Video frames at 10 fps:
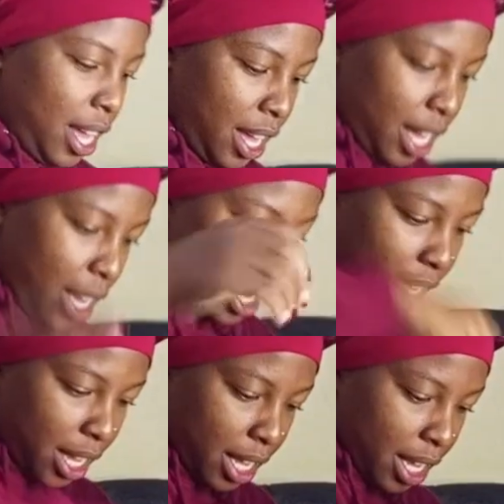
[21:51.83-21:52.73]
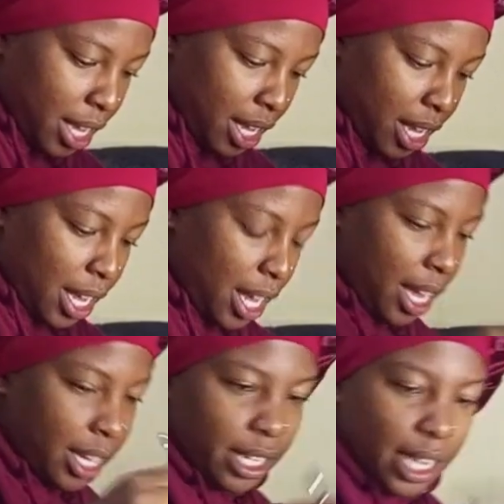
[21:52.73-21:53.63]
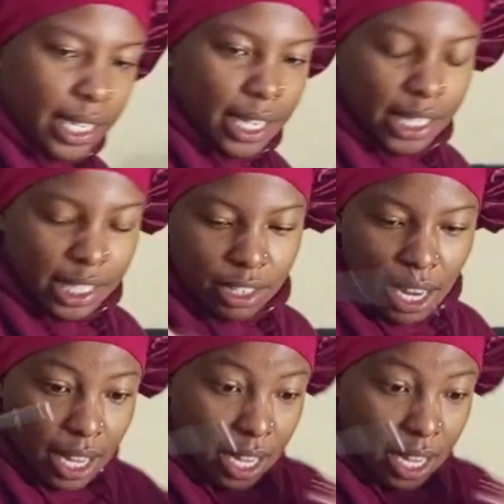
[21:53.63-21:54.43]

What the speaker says: Yeah, it has an extra